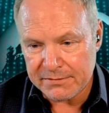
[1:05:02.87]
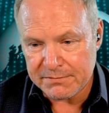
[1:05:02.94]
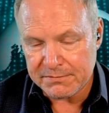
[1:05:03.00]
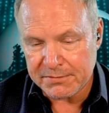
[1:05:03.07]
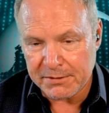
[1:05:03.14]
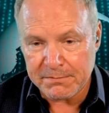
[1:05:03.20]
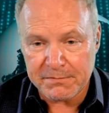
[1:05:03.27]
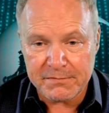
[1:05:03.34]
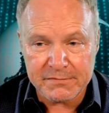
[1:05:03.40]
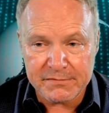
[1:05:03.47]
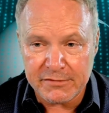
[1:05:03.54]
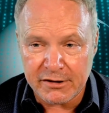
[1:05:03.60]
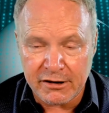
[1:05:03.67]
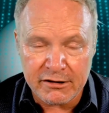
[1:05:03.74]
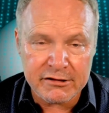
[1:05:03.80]
But
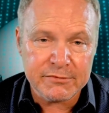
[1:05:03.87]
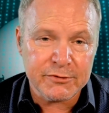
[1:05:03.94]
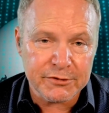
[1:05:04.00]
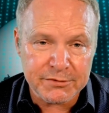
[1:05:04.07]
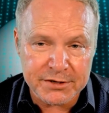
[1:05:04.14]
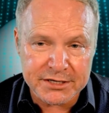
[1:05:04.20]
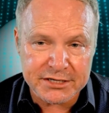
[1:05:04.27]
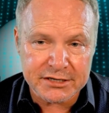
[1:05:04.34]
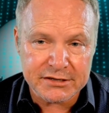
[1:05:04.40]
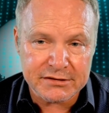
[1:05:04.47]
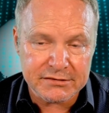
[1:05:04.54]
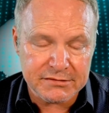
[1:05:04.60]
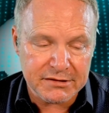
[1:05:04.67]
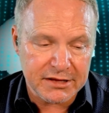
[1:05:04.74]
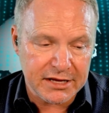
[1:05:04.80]
all the more reason
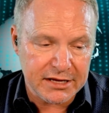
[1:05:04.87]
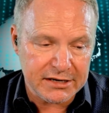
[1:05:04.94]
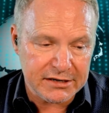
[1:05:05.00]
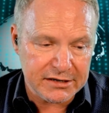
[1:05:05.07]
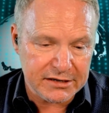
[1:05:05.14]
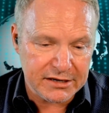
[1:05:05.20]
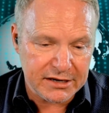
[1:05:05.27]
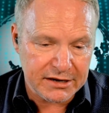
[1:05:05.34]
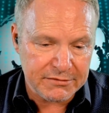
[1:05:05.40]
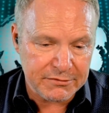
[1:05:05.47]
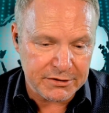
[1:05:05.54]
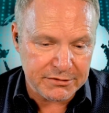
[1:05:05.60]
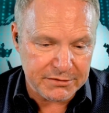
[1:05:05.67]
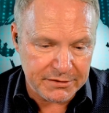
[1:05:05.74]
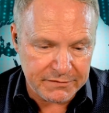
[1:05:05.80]
that I want
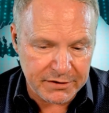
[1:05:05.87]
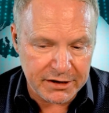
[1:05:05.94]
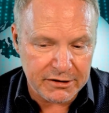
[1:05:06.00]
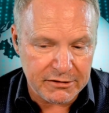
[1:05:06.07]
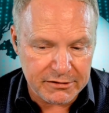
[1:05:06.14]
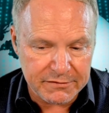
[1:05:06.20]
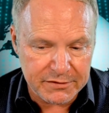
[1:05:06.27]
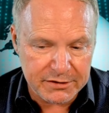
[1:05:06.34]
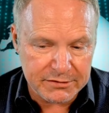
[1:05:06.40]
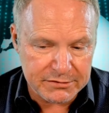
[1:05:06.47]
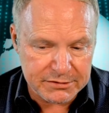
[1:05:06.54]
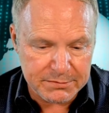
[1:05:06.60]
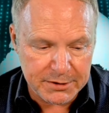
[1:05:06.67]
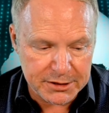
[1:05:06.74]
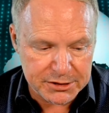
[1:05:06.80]
to invite all of you
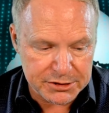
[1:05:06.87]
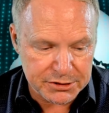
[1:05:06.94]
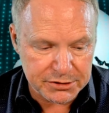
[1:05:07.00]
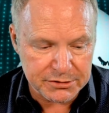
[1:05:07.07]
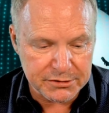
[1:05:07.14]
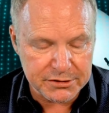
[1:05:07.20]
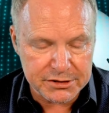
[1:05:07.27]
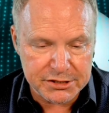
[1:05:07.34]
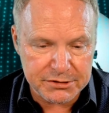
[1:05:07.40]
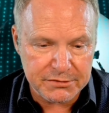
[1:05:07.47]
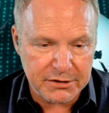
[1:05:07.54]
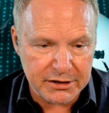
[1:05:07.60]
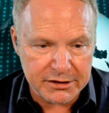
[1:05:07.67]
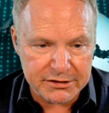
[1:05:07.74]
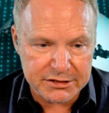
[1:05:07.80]
to make sure that you
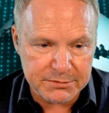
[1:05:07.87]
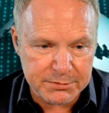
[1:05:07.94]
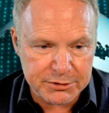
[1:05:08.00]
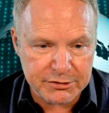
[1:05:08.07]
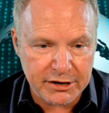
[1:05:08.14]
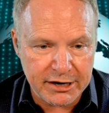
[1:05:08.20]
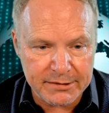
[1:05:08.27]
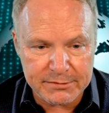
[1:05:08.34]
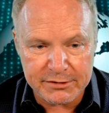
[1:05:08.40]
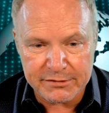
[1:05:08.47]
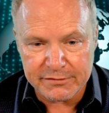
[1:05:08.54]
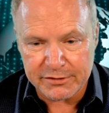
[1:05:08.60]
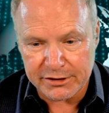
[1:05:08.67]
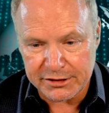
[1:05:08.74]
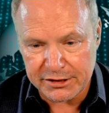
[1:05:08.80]
are subscribed
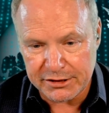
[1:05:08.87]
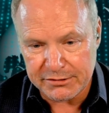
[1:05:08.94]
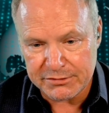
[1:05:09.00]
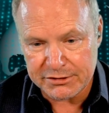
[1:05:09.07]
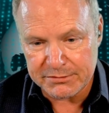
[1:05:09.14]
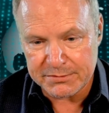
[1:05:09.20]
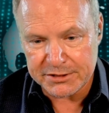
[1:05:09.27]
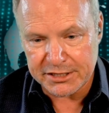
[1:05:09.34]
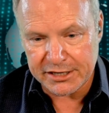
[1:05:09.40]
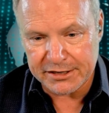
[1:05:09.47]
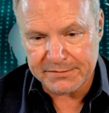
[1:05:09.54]
over on the YouTube side.